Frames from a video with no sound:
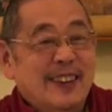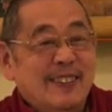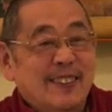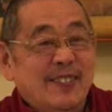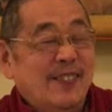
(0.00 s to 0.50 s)
We don't
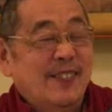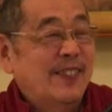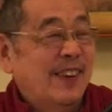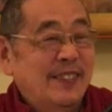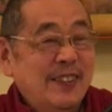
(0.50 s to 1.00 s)
follow the
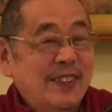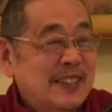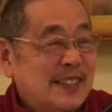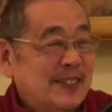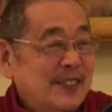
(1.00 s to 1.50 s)
rules that we
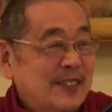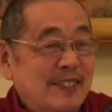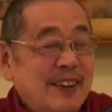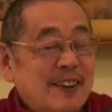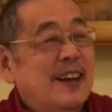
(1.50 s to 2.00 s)
have.
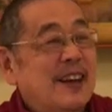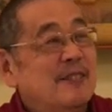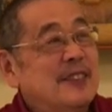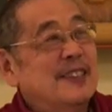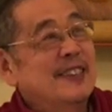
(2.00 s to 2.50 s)
Then it's
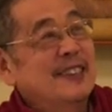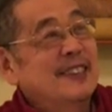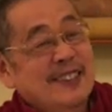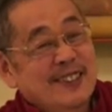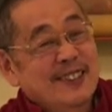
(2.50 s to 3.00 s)
the Asuric
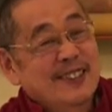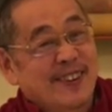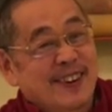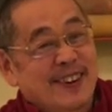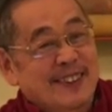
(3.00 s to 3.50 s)

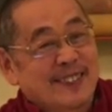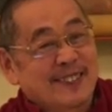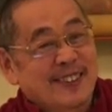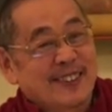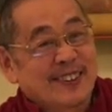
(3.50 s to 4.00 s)
Varnashram where there's no
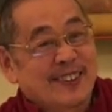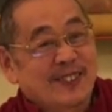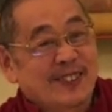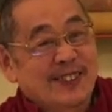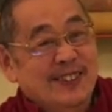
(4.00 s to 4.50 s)
rules,
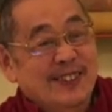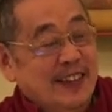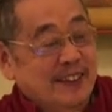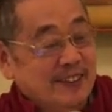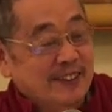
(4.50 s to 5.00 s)
and then
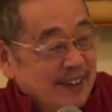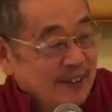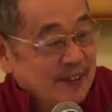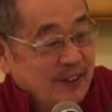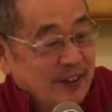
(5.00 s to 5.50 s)
if you don't have
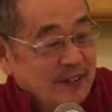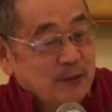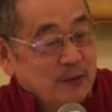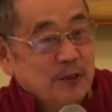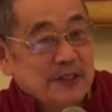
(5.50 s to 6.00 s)
the rules,
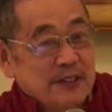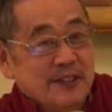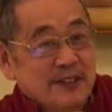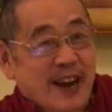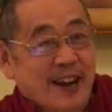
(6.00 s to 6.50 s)
you can't
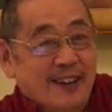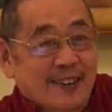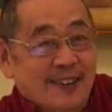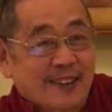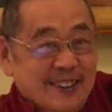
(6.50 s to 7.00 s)
elevate
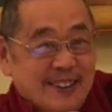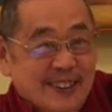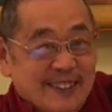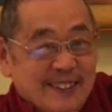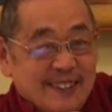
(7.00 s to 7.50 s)
the
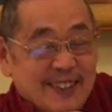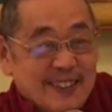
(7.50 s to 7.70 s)
system.